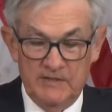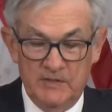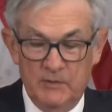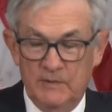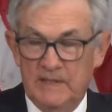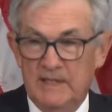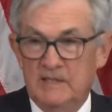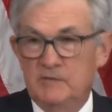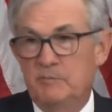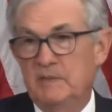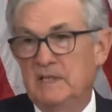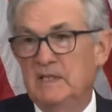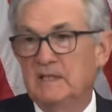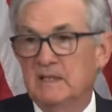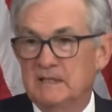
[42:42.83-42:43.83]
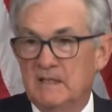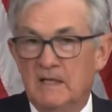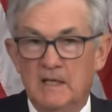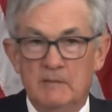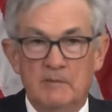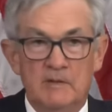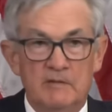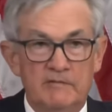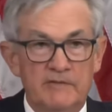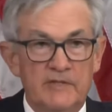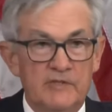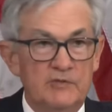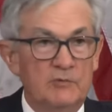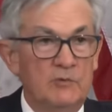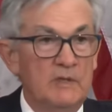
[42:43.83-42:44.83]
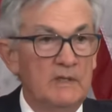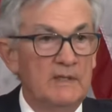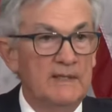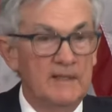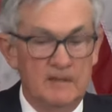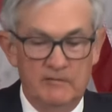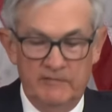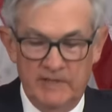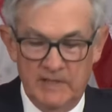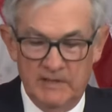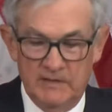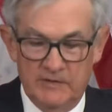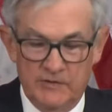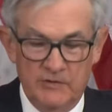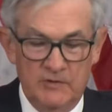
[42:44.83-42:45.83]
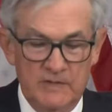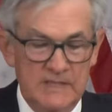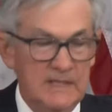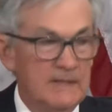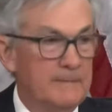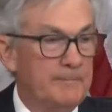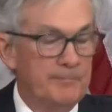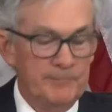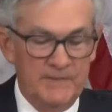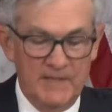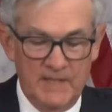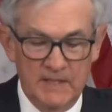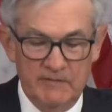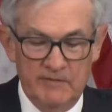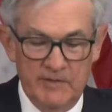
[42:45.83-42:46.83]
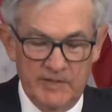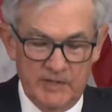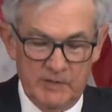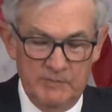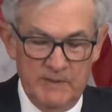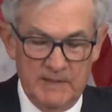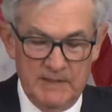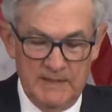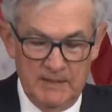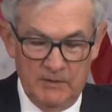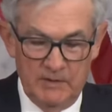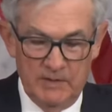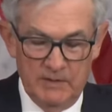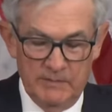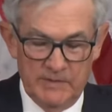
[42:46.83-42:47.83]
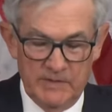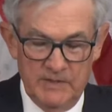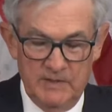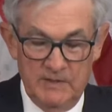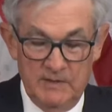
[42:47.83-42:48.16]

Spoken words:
So it has been a time of historically elevated uncertainty and of unexpected outcomes.